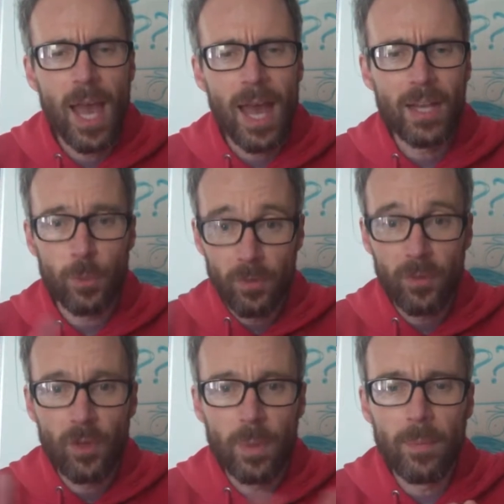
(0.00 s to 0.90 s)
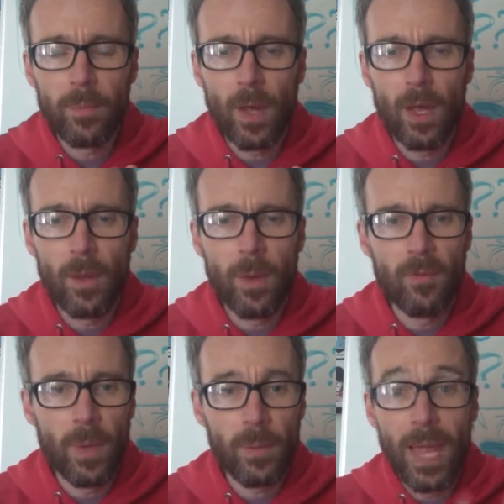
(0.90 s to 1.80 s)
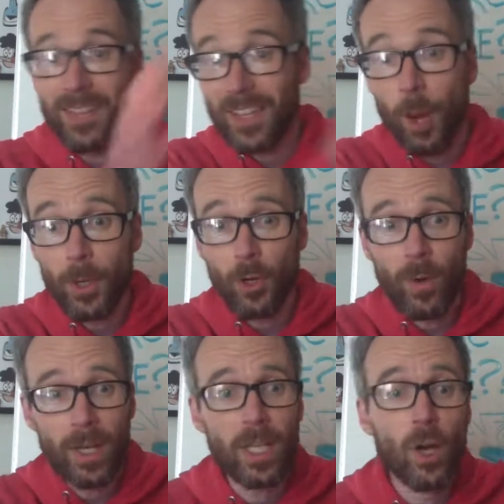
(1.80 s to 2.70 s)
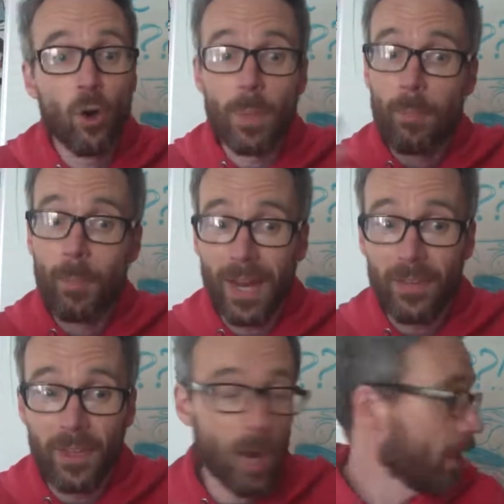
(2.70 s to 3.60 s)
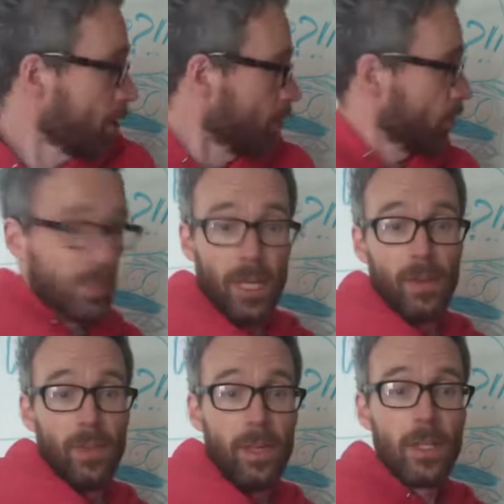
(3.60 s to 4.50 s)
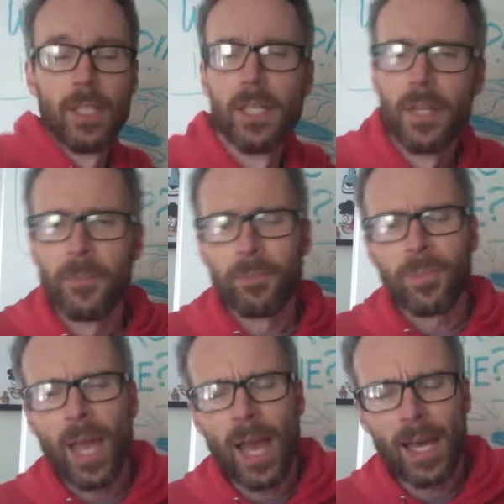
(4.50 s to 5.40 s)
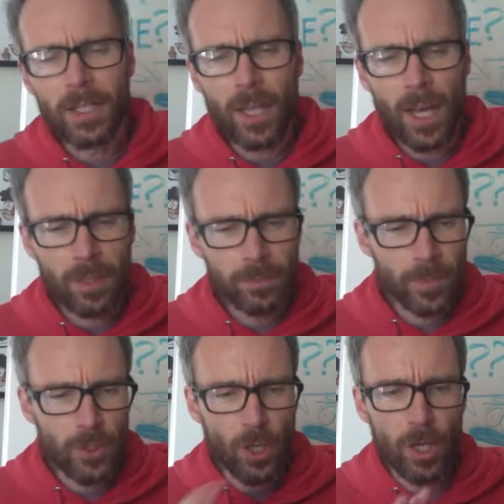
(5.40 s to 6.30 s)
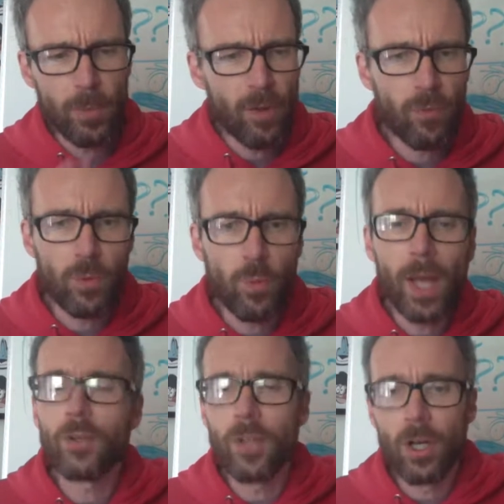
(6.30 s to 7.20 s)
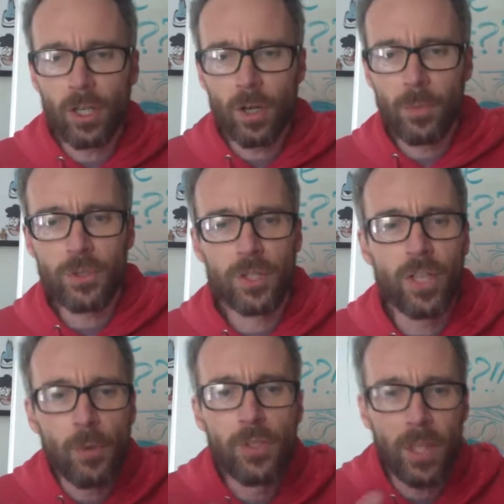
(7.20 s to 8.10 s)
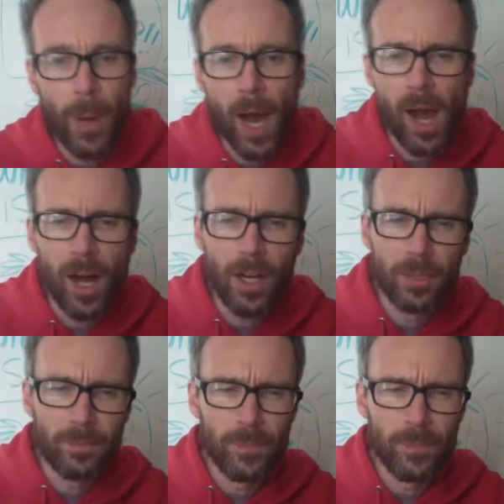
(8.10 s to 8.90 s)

And some of you have been maybe had the comic already or been buying the comic. It's just down there. And started them off with, why couldn't Hot Dog and Mustard go to the park?